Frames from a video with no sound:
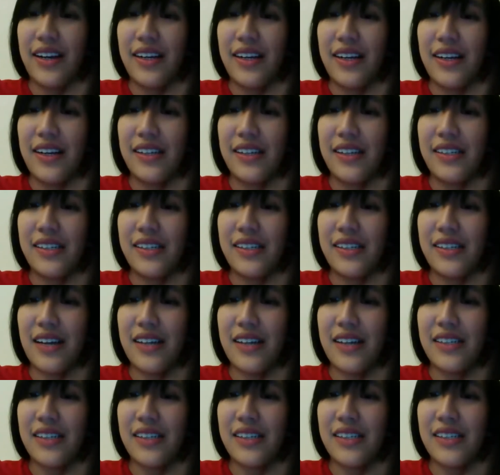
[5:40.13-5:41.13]
It's like
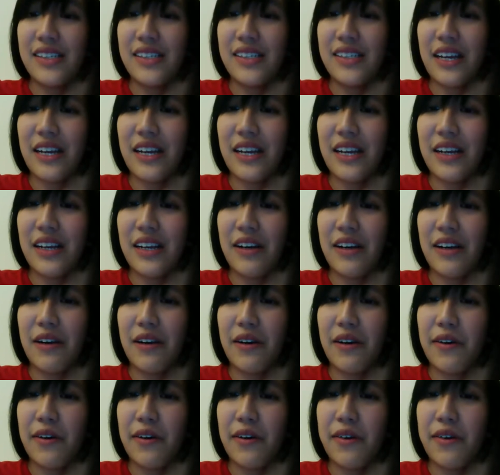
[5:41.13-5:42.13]
everybody's story. It's
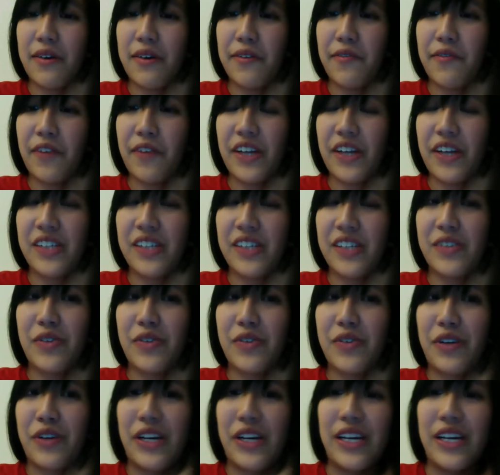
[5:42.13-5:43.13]
also in the layout of
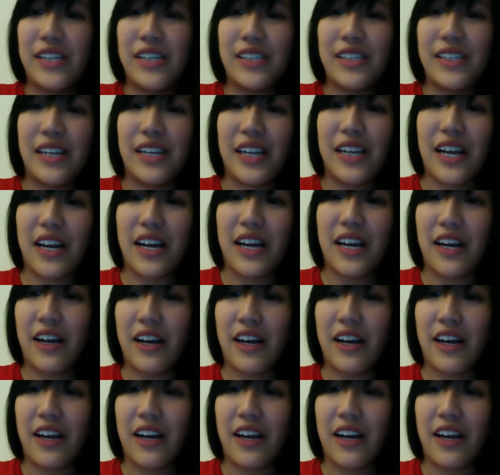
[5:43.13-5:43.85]
it. It's very much like